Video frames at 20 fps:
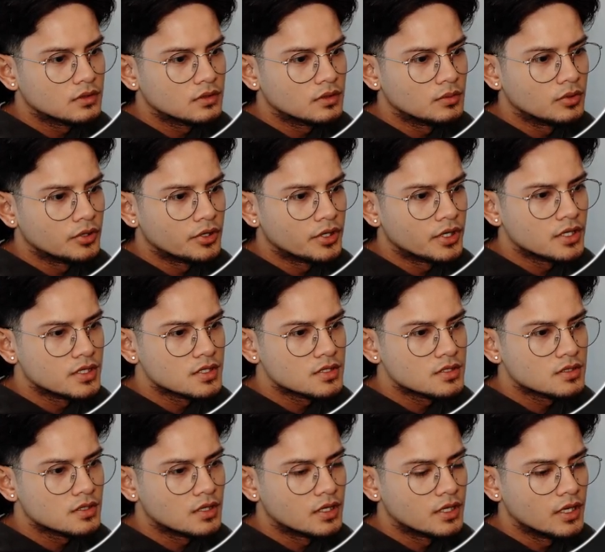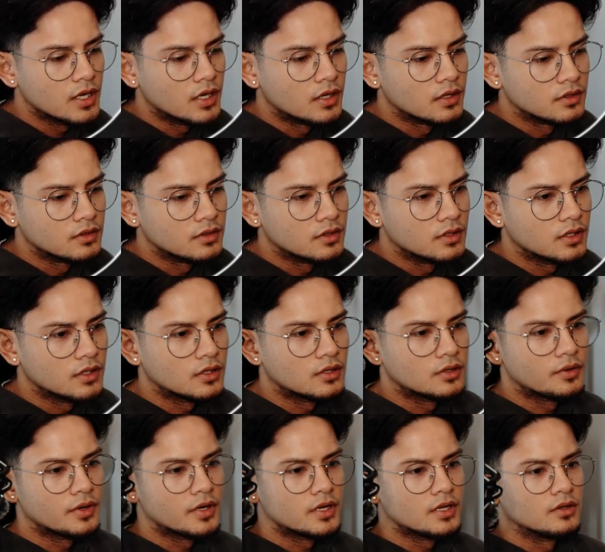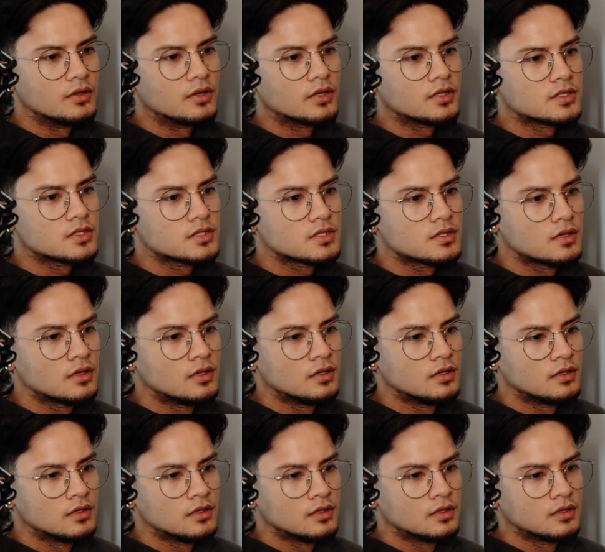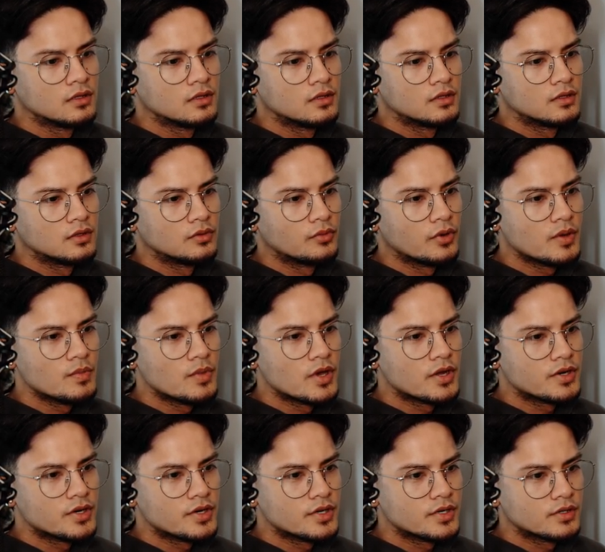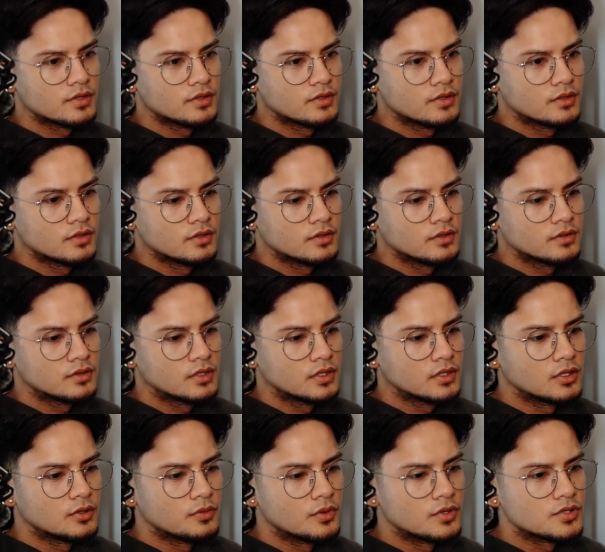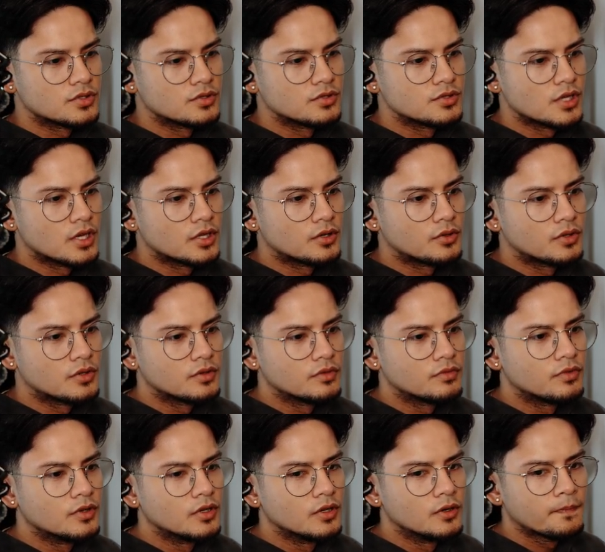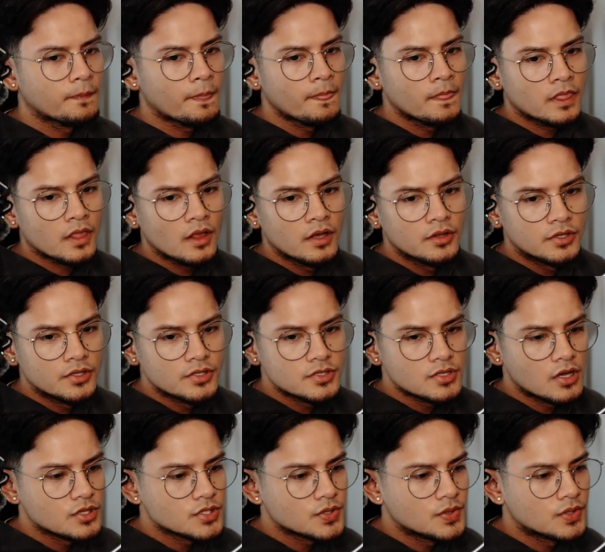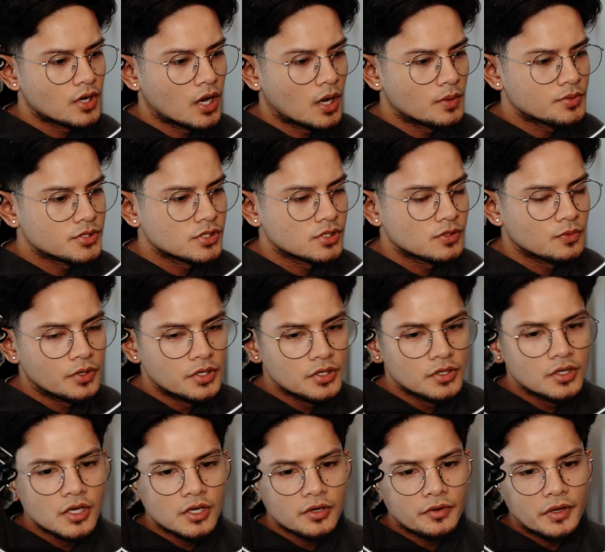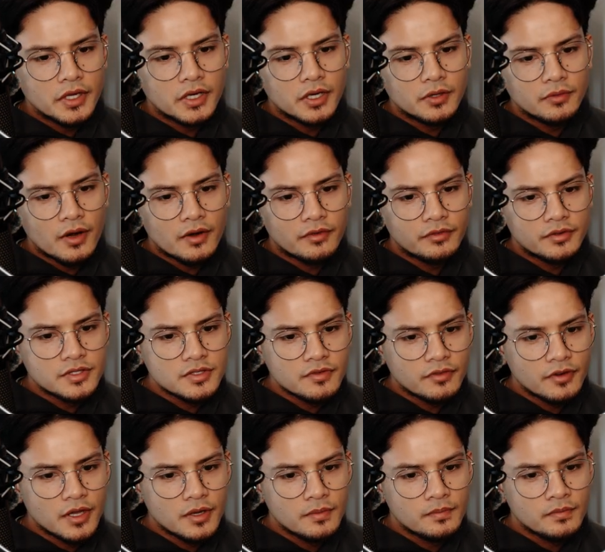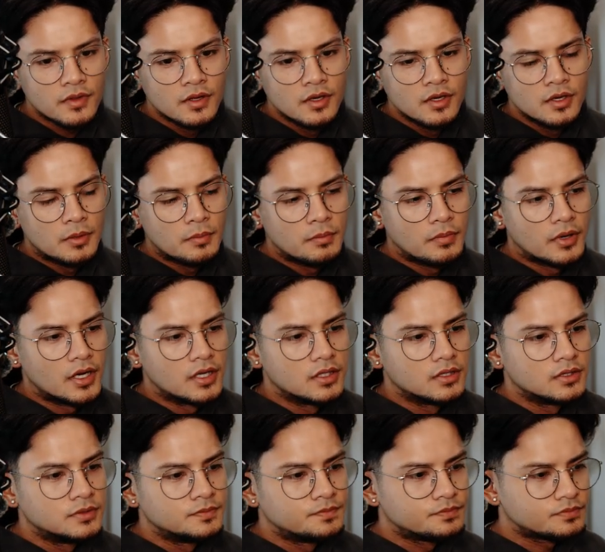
the blurriness, and yeah, it already looks way better than the original generative fill. There's also an option where you can create a reference frame, but